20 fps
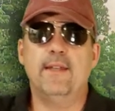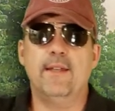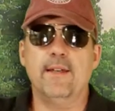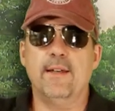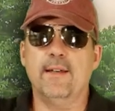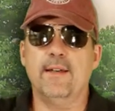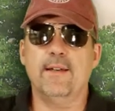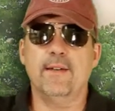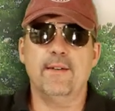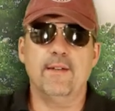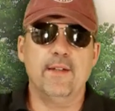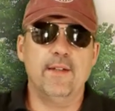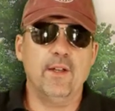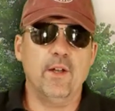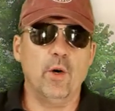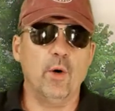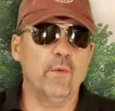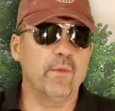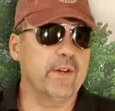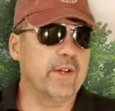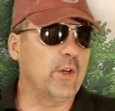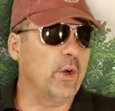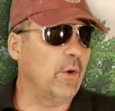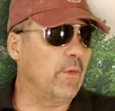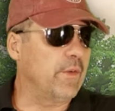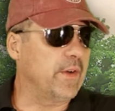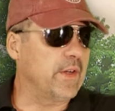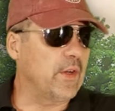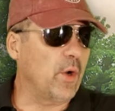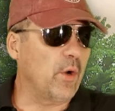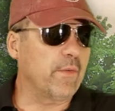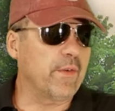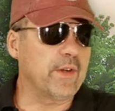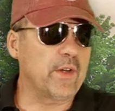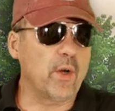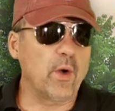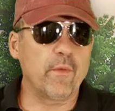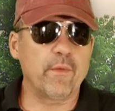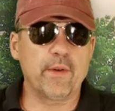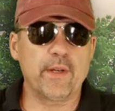over and over and over
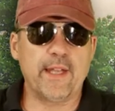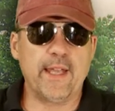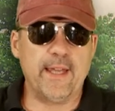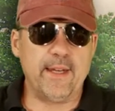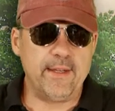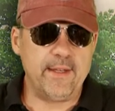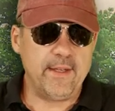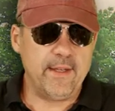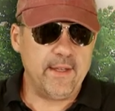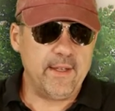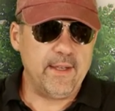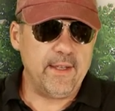and over again.